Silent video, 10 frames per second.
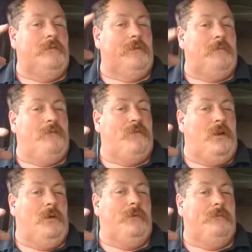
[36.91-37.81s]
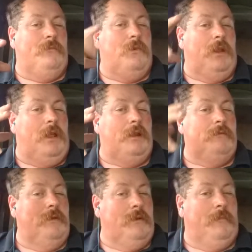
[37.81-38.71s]
from my phone while I
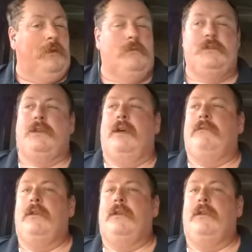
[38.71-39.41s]
upload stuff.